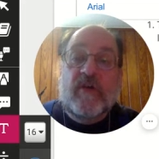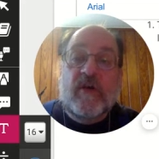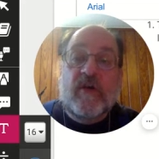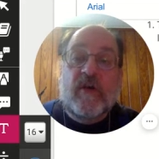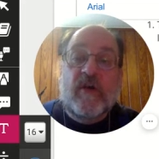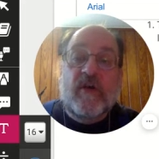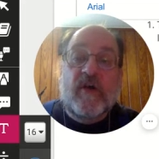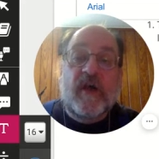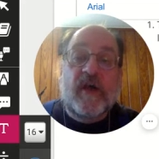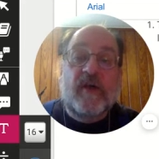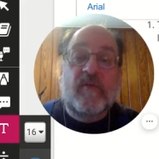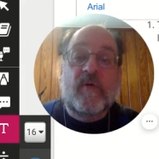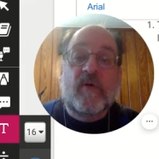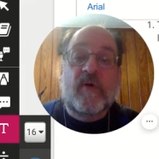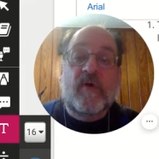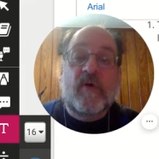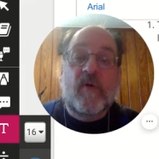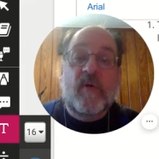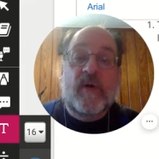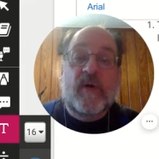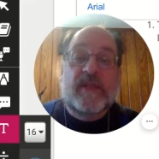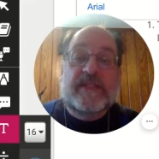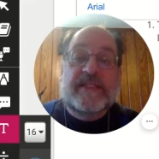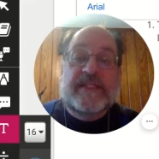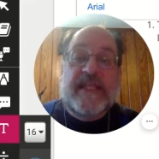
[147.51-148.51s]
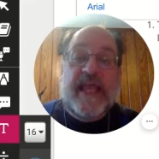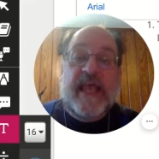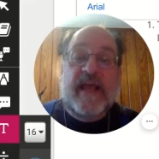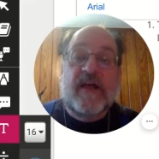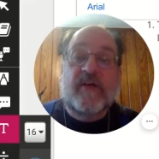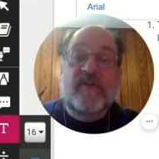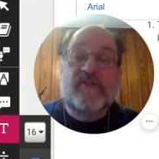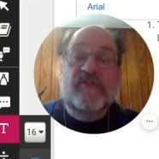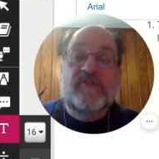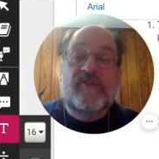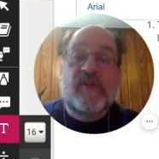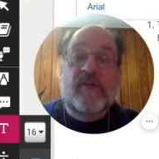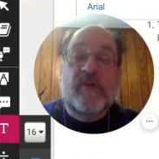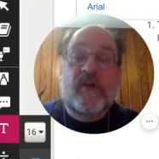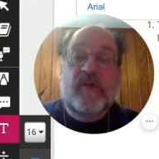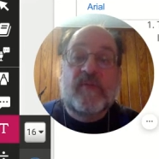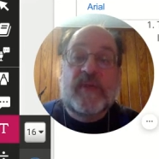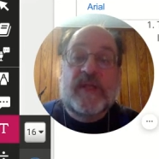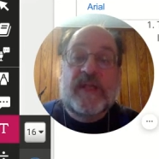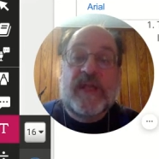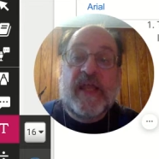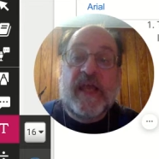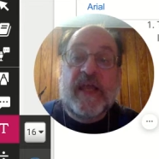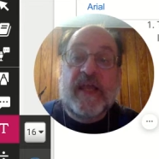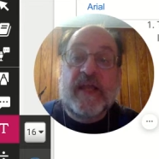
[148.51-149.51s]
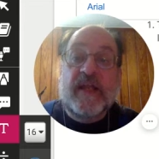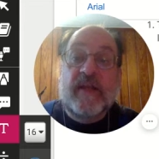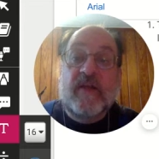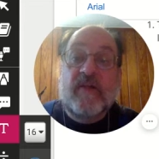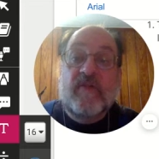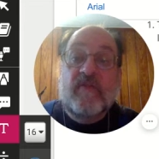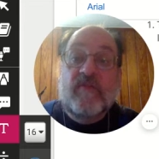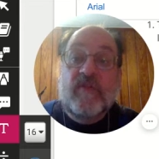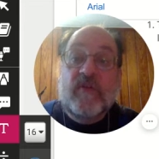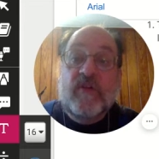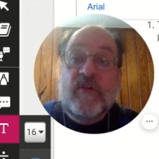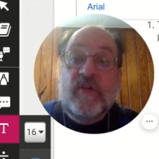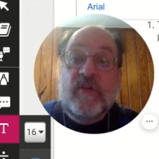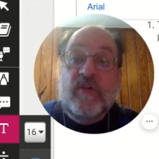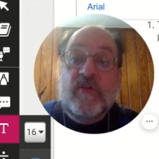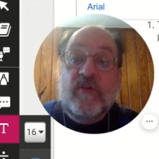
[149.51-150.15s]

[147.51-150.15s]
All right, we're going down, so they're going to be negative.